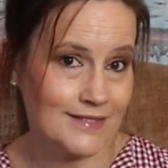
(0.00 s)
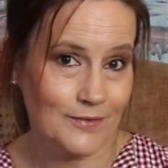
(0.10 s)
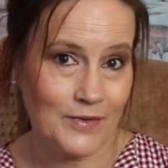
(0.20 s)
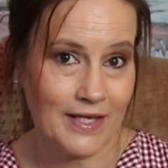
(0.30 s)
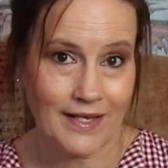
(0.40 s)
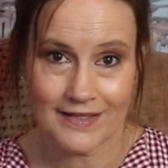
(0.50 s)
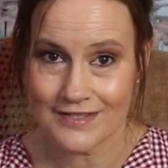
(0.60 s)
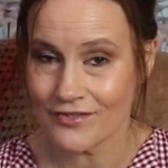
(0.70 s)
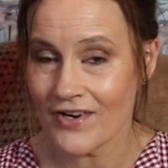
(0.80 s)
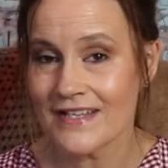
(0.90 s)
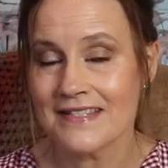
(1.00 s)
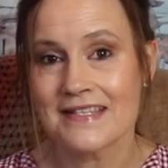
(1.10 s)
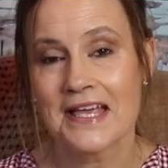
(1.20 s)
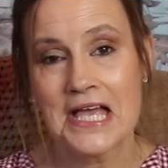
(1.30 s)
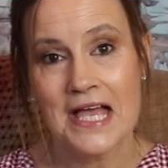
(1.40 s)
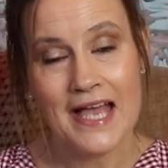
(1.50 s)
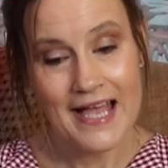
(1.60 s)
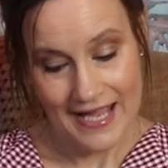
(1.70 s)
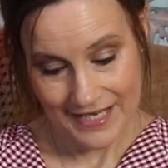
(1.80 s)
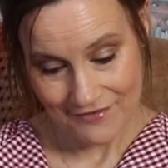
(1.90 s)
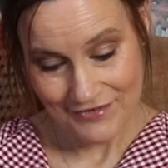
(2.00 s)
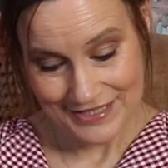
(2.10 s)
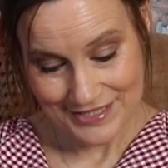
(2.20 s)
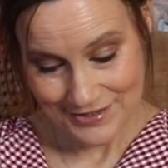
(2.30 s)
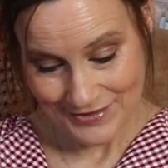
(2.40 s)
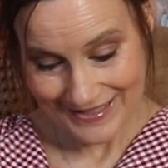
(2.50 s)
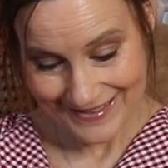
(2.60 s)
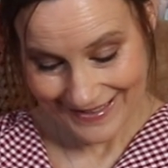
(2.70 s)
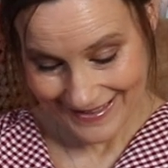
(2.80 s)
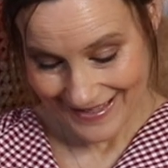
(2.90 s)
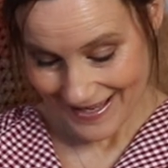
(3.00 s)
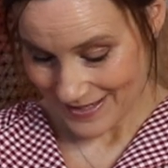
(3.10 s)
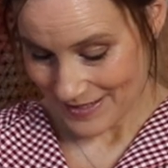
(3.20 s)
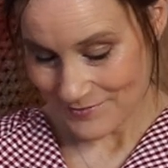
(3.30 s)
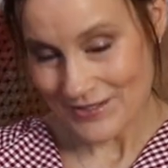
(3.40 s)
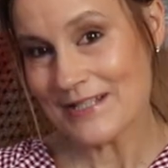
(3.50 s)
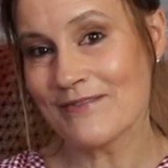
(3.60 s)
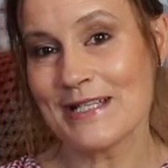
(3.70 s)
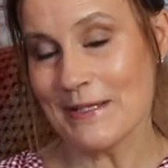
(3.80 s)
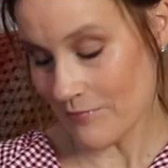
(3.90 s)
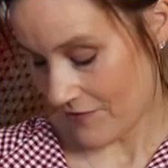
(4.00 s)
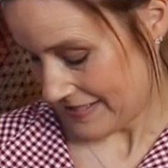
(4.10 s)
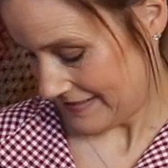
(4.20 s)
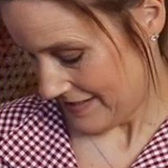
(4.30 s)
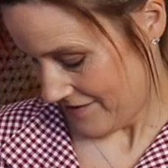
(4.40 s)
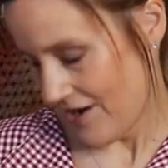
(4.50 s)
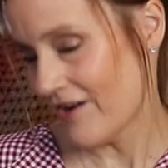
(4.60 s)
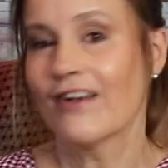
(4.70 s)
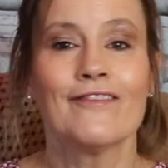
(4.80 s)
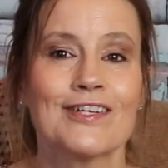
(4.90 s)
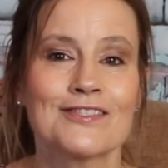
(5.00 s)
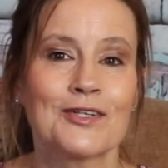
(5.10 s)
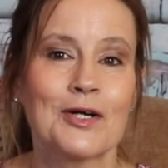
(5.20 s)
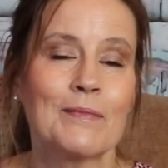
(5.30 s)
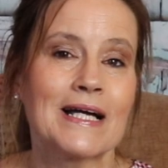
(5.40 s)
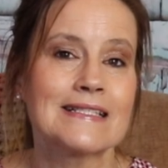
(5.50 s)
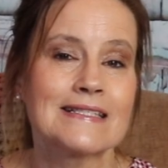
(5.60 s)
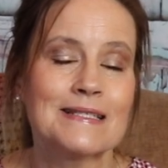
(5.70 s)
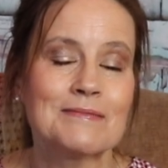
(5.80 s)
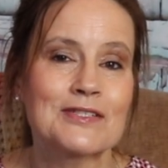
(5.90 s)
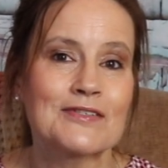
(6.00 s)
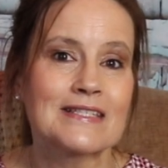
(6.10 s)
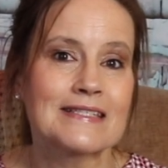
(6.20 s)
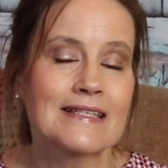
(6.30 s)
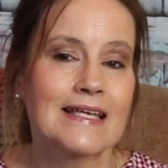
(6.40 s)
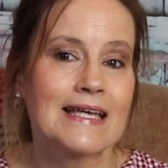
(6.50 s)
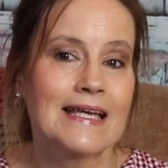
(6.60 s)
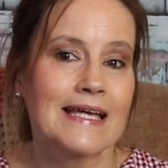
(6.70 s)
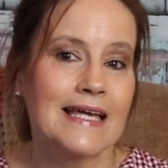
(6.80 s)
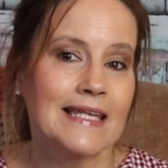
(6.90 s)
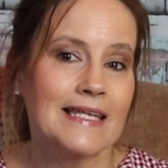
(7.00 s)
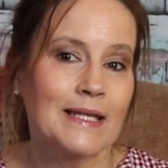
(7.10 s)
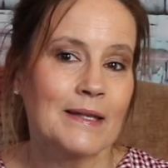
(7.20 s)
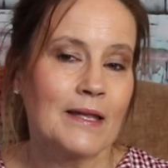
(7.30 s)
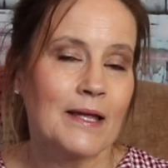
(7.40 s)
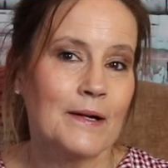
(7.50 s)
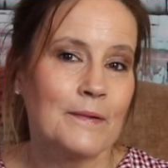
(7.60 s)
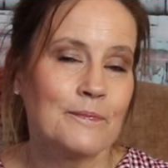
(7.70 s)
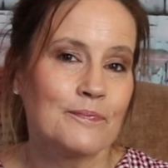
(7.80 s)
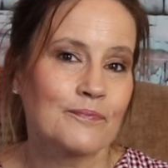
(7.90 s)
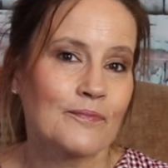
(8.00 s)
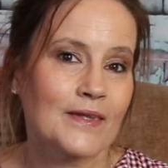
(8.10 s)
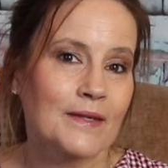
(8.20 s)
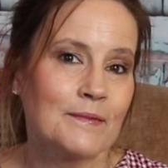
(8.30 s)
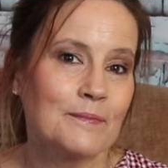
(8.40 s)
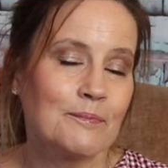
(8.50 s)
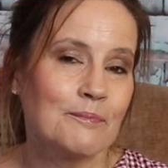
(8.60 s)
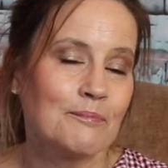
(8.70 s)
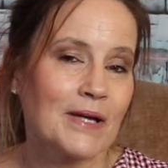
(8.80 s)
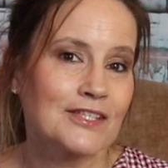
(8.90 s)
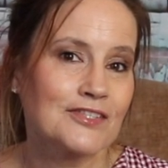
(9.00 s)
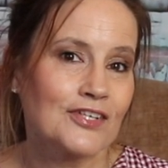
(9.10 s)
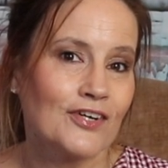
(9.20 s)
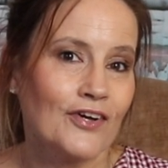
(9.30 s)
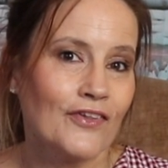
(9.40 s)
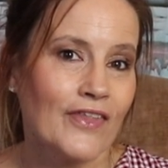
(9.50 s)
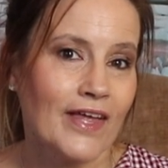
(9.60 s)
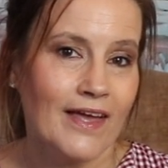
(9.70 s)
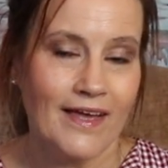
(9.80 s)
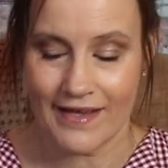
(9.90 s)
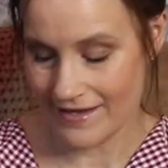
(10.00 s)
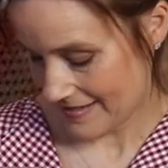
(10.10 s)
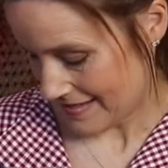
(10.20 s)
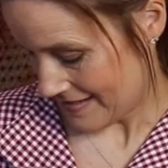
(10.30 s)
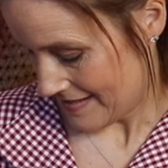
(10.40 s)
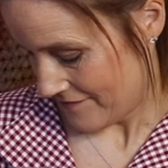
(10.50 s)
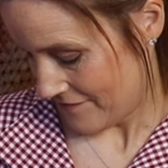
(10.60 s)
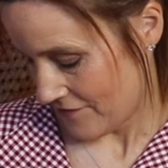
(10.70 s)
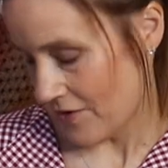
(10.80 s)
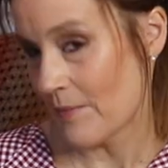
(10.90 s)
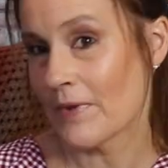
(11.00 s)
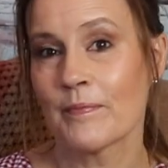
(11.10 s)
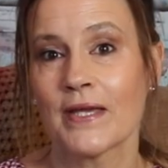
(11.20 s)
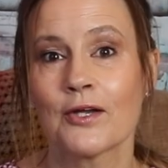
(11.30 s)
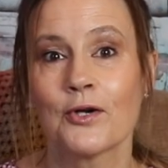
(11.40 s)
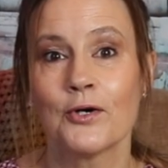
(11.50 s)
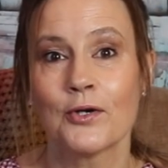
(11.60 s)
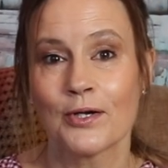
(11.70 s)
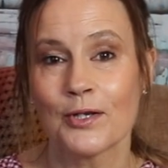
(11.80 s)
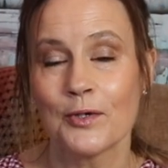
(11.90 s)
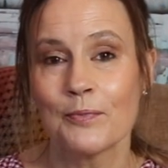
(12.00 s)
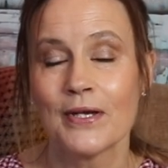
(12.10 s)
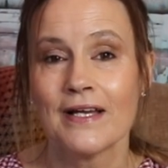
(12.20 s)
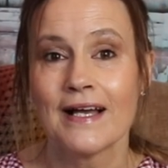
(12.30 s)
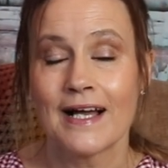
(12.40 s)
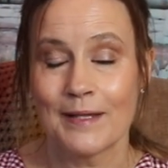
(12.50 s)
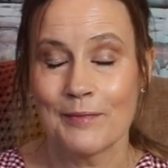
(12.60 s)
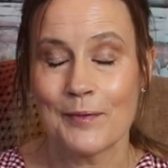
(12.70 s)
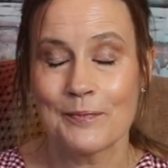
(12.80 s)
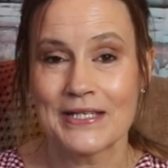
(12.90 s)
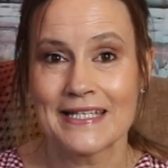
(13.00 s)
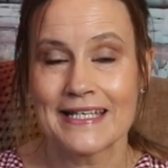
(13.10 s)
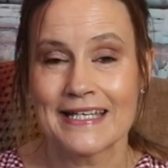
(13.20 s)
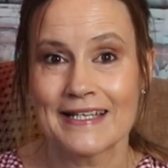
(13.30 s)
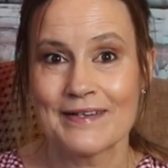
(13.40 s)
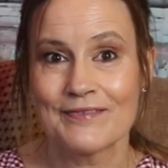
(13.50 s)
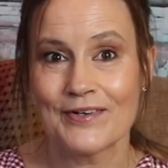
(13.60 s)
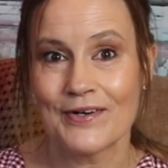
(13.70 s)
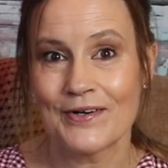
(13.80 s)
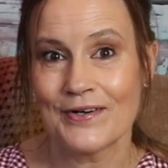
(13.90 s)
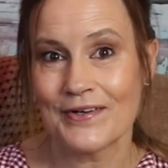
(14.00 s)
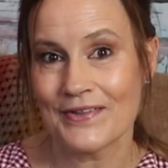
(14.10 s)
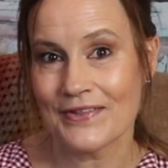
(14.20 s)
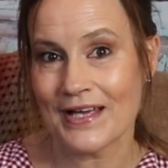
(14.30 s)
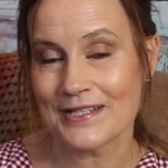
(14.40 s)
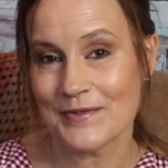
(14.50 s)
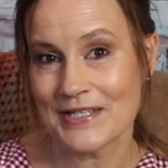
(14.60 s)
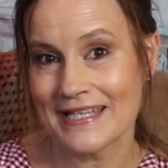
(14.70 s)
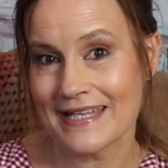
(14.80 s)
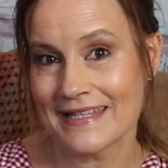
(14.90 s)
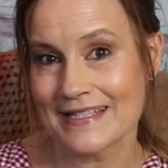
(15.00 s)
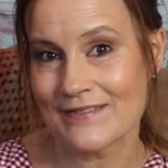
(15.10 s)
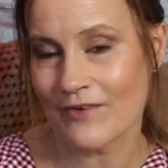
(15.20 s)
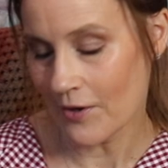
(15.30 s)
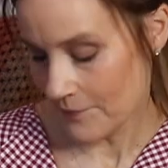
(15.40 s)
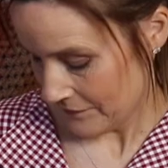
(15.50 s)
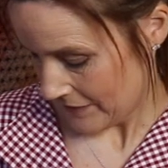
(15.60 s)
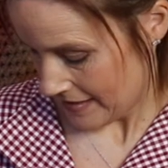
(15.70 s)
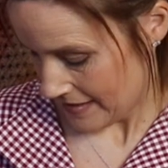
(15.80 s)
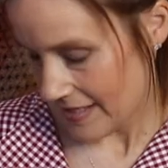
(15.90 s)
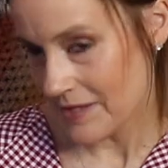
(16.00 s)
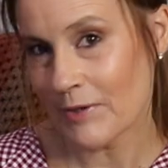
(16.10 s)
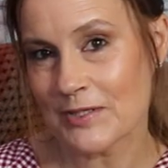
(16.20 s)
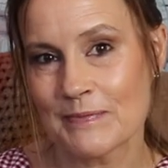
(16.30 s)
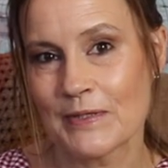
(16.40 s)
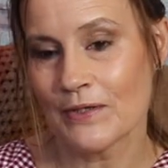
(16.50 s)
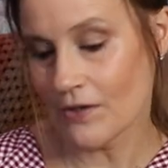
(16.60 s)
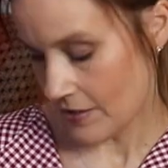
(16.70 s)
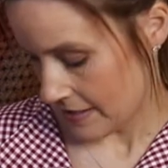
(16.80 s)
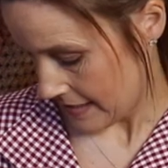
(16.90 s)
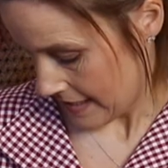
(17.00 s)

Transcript: the way I like to dress. And I really do like it. Yeah, I am really, really impressed. And oh, I've also got my seamstress little badge on there from Pink Coat Club. I'll pop the link for that, where you can get these from, in the box below. And